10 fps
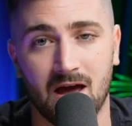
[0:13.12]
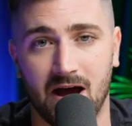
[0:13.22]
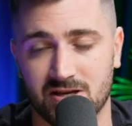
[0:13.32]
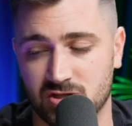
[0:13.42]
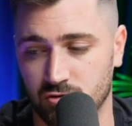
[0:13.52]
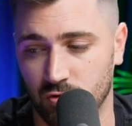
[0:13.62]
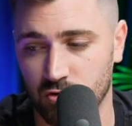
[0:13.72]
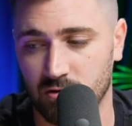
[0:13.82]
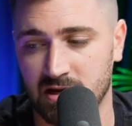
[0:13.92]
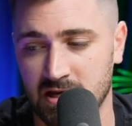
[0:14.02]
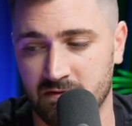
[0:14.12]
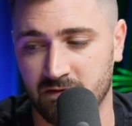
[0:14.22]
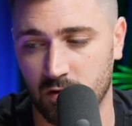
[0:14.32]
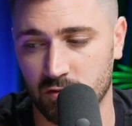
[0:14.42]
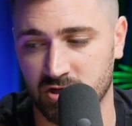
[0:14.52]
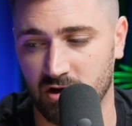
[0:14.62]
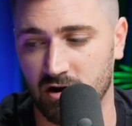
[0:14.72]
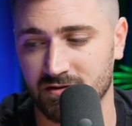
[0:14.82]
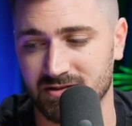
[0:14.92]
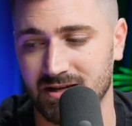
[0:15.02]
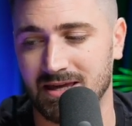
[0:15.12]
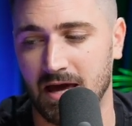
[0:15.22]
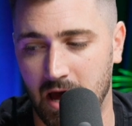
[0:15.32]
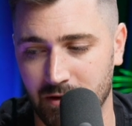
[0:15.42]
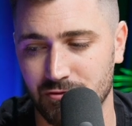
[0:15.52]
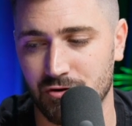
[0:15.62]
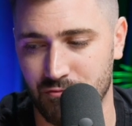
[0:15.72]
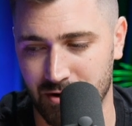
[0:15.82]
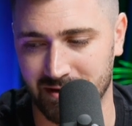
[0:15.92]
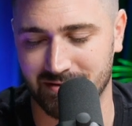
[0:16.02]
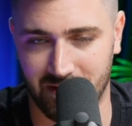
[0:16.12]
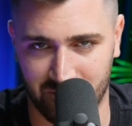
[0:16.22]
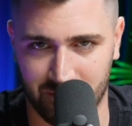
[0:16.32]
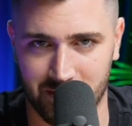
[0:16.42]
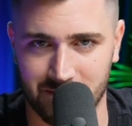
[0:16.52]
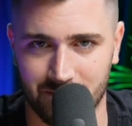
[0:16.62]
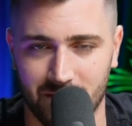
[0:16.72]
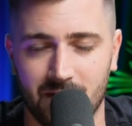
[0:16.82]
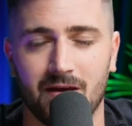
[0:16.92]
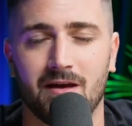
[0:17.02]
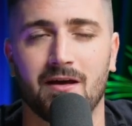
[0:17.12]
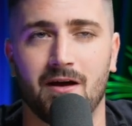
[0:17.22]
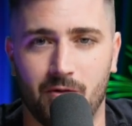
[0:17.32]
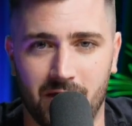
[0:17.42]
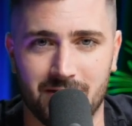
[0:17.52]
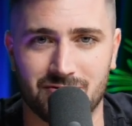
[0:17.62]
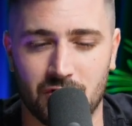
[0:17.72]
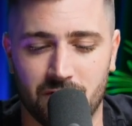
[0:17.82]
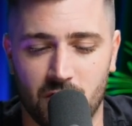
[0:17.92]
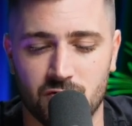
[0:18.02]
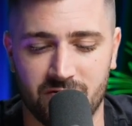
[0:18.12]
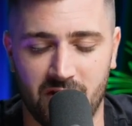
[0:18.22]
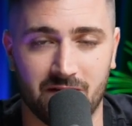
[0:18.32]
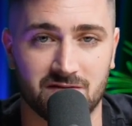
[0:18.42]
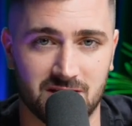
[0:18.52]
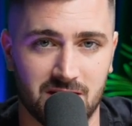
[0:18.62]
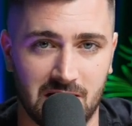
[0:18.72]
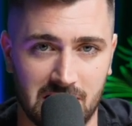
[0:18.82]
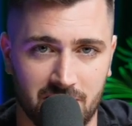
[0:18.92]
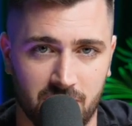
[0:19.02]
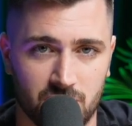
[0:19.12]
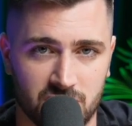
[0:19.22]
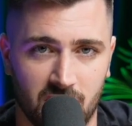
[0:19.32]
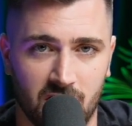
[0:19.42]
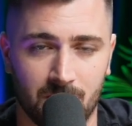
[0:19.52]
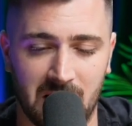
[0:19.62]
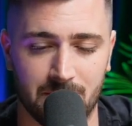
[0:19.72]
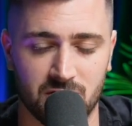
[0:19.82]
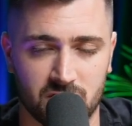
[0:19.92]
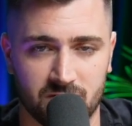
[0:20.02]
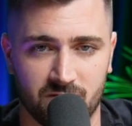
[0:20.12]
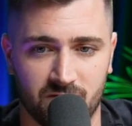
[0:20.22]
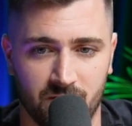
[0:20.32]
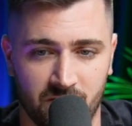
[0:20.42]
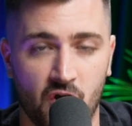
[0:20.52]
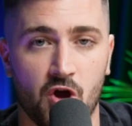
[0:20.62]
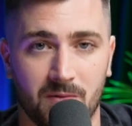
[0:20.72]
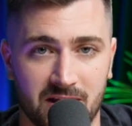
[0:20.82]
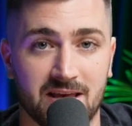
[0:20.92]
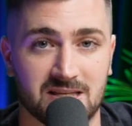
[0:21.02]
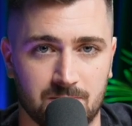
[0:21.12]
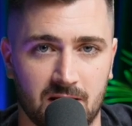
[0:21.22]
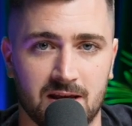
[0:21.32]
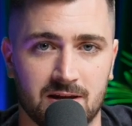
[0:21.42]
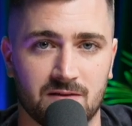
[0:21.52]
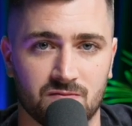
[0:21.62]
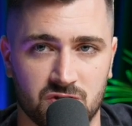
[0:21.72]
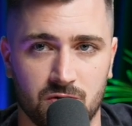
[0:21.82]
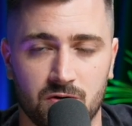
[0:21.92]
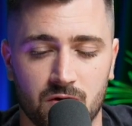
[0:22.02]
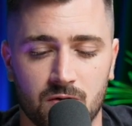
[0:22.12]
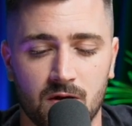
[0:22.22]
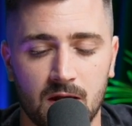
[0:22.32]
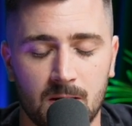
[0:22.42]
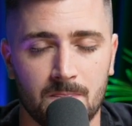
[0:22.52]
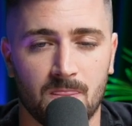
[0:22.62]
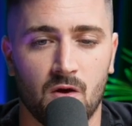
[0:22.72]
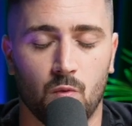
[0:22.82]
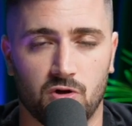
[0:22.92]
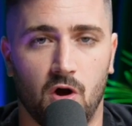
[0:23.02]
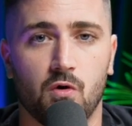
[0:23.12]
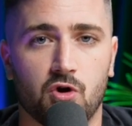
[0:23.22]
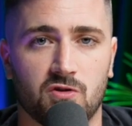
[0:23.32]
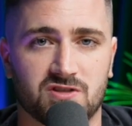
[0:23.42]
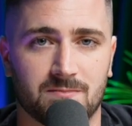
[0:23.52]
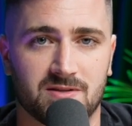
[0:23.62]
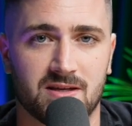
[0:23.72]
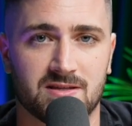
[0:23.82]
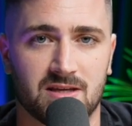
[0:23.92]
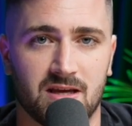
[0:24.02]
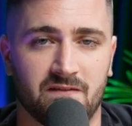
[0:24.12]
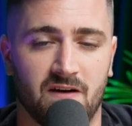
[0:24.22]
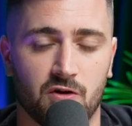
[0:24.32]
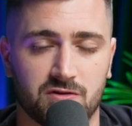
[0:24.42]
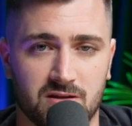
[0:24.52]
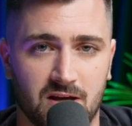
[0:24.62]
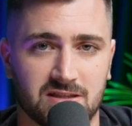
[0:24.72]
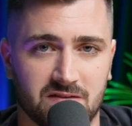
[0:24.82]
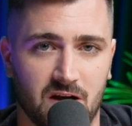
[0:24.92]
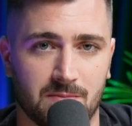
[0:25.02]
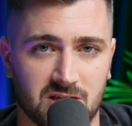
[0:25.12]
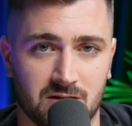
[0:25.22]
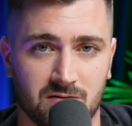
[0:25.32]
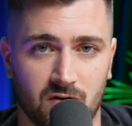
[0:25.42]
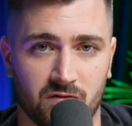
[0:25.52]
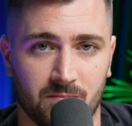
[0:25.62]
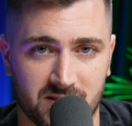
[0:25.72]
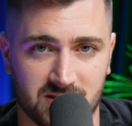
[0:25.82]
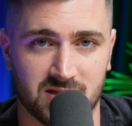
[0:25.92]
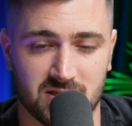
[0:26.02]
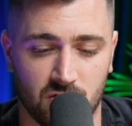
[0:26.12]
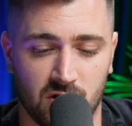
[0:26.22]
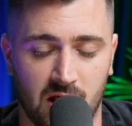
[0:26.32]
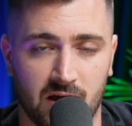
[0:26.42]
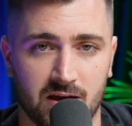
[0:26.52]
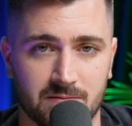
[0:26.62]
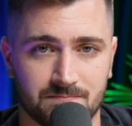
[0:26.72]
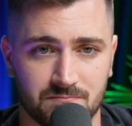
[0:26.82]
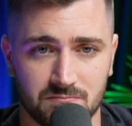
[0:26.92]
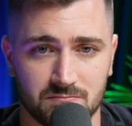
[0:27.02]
I saw your lead flow chart. Can you break it down for me? Okay, so for those of you who haven't seen the lead flow chart, let me just verbally explain it to you. What the whole concept is, if I looked at 95% of the businesses online,